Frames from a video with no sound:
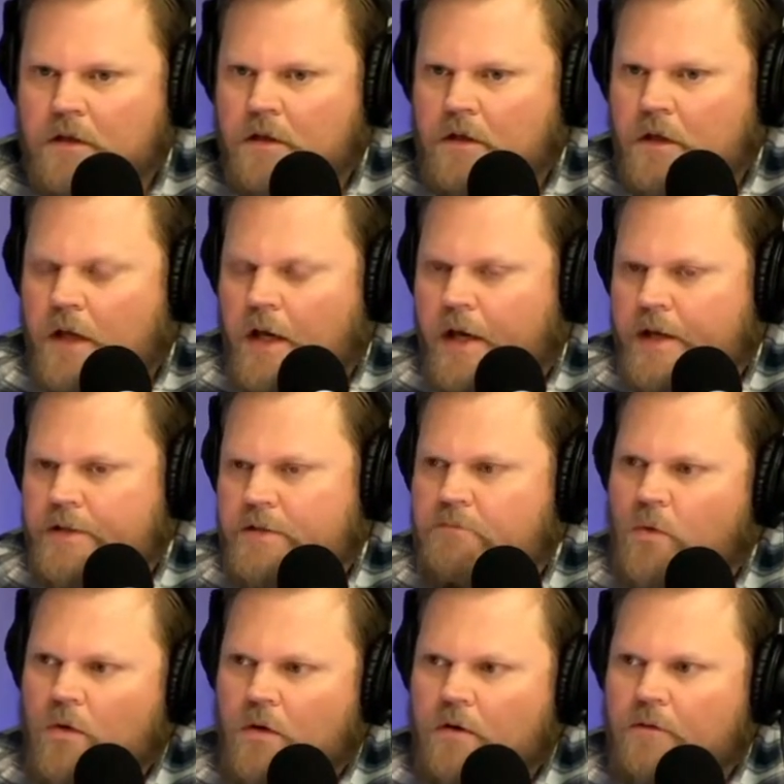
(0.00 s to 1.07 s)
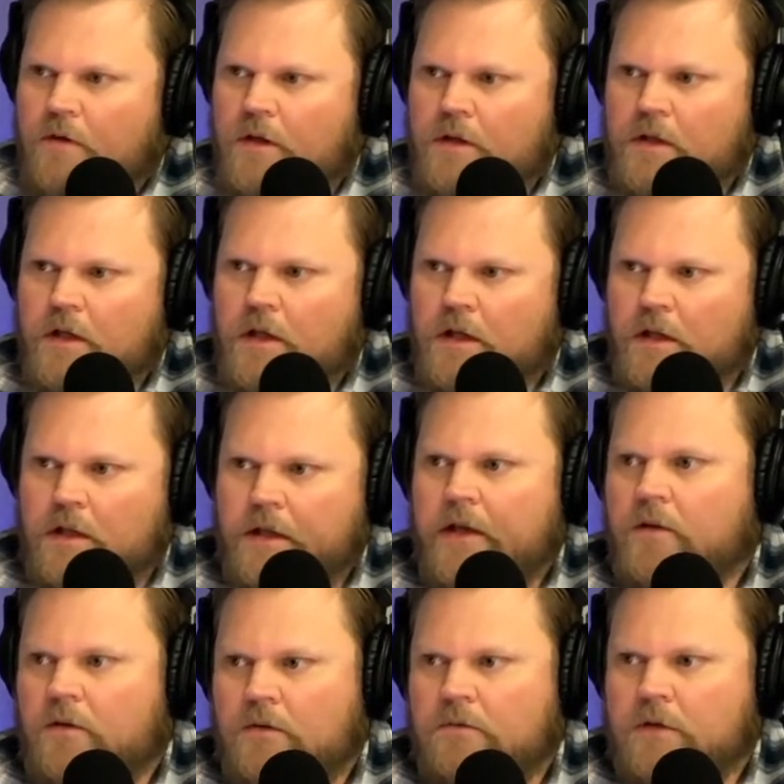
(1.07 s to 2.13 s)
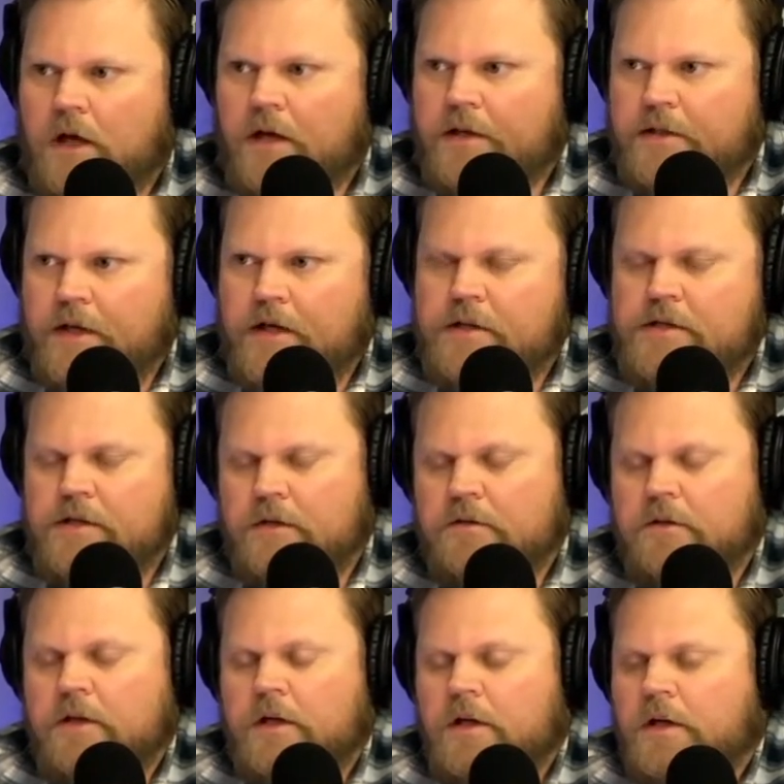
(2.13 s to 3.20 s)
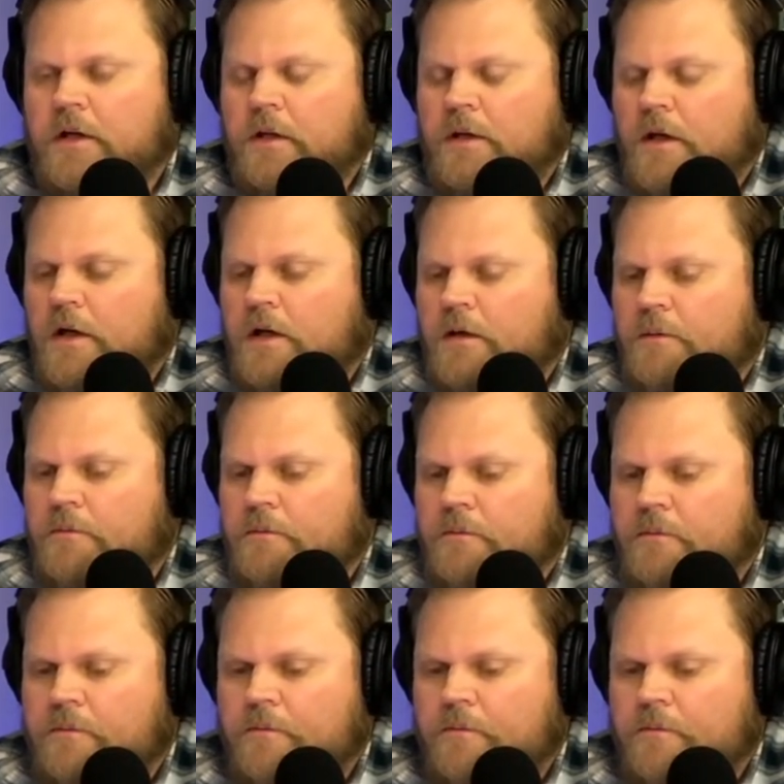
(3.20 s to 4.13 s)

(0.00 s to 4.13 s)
has more of a, a legal connotation um,